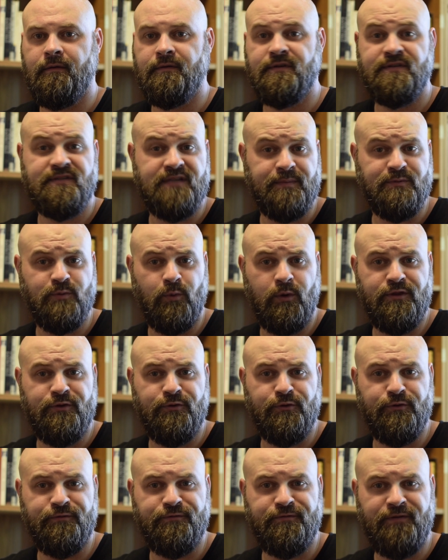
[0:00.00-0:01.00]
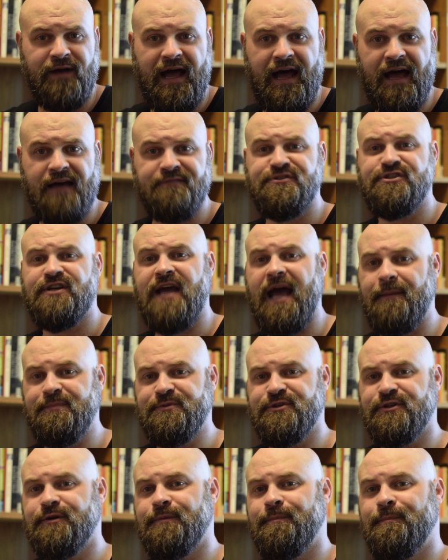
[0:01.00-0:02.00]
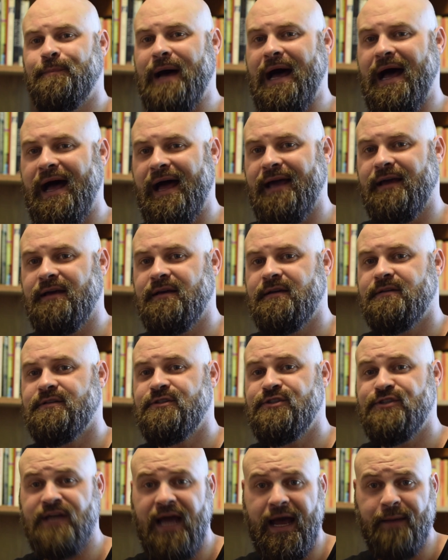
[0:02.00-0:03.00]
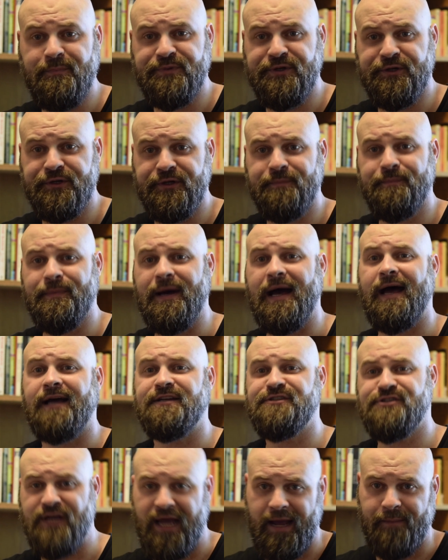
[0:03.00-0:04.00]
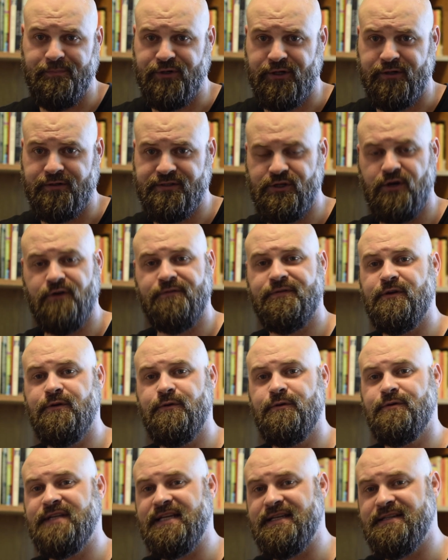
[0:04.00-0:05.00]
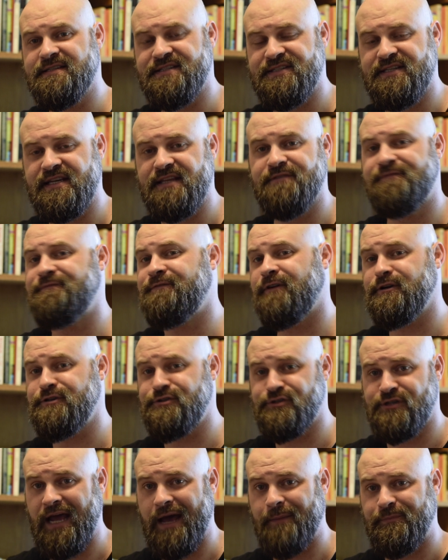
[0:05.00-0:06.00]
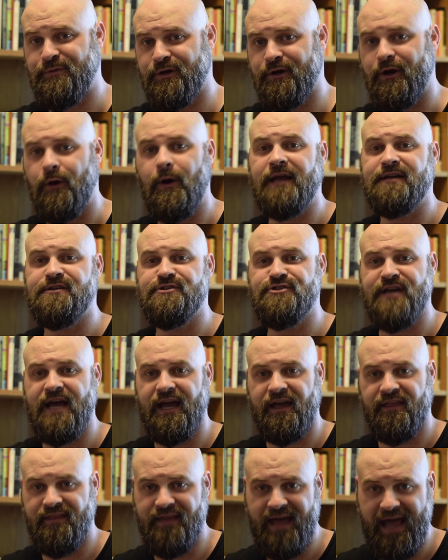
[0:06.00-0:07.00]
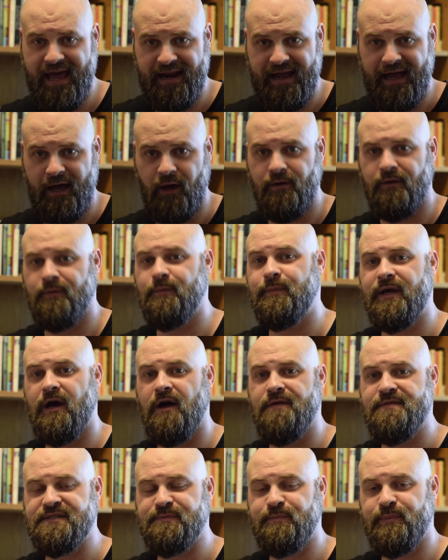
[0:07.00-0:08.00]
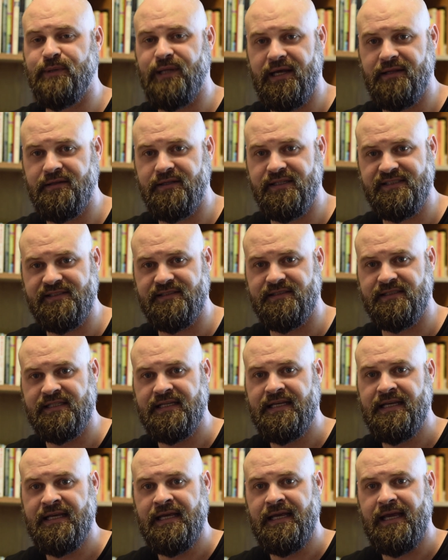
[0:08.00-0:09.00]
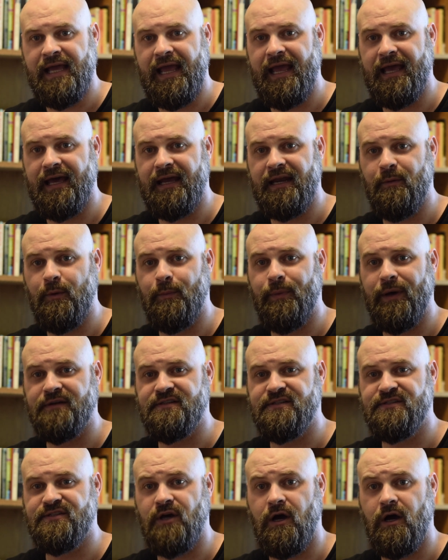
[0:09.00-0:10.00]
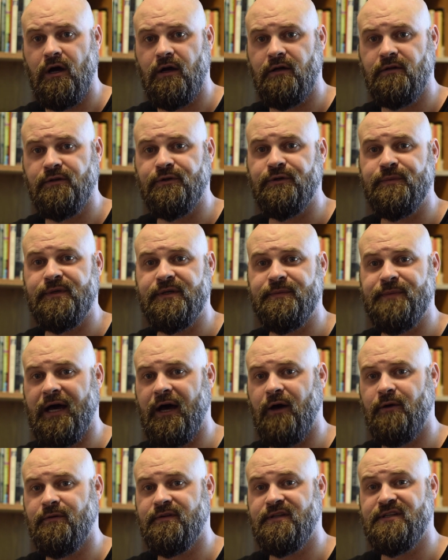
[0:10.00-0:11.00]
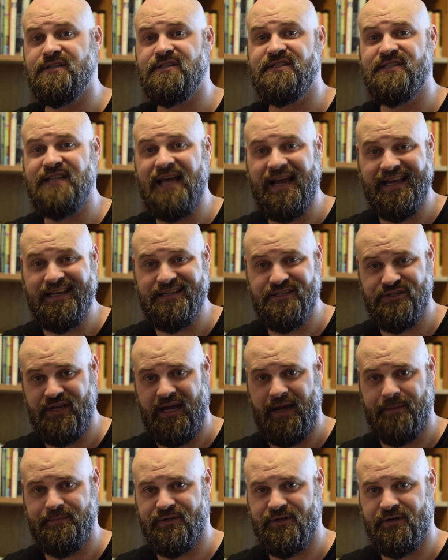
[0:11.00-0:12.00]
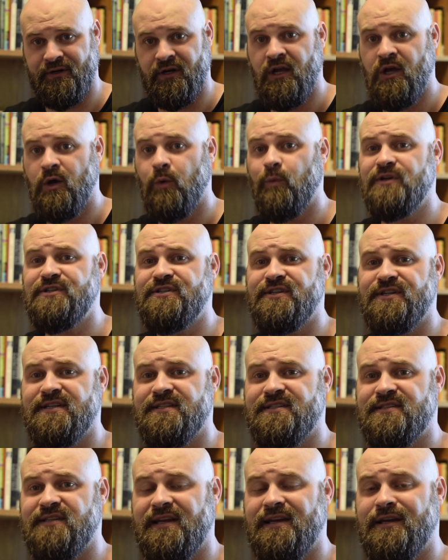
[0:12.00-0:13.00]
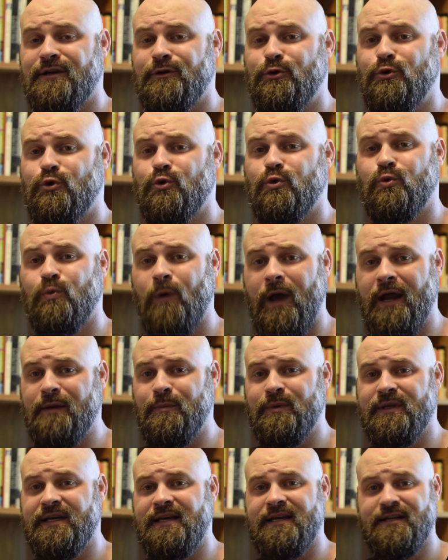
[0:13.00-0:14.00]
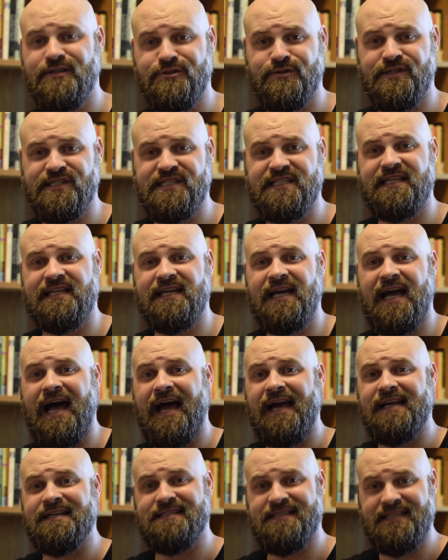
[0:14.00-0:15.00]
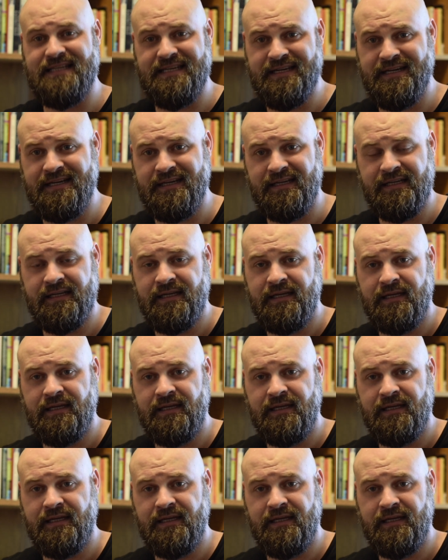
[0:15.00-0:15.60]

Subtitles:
steps 1 through 5, chapter by chapter by chapter. So if you didn't see the first chapter, go ahead and check that out. It'll be on this playlist. And I'm about to talk a little bit about the second chapter, which is an incredibly interesting idea